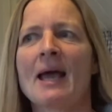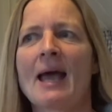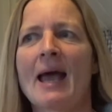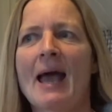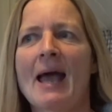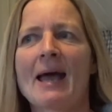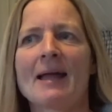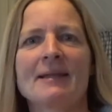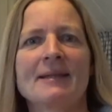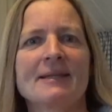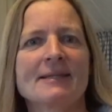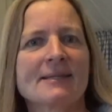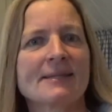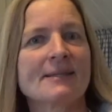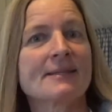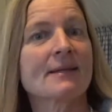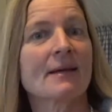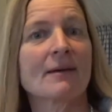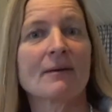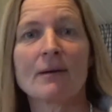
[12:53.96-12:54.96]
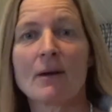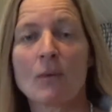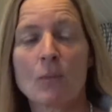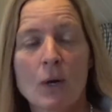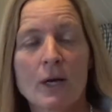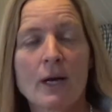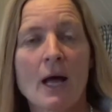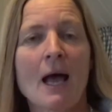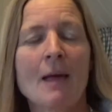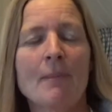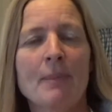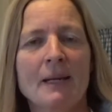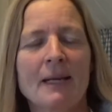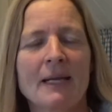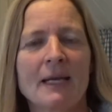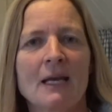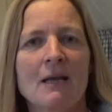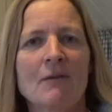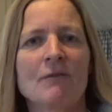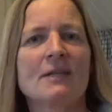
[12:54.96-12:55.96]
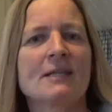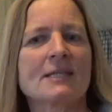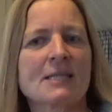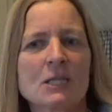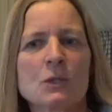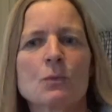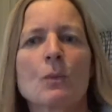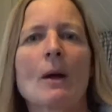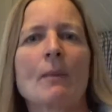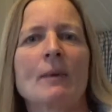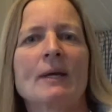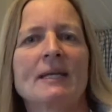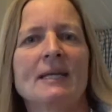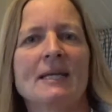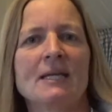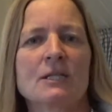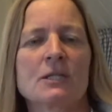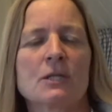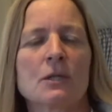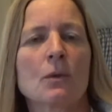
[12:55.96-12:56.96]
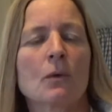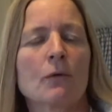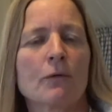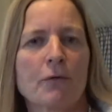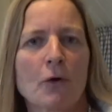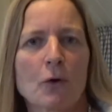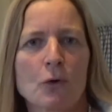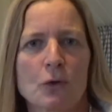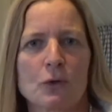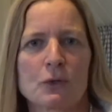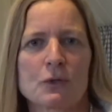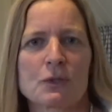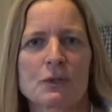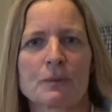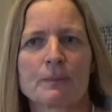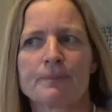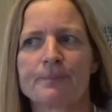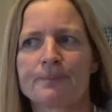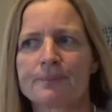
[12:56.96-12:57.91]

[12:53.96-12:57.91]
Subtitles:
And this is what I believe, this is where we need to focus.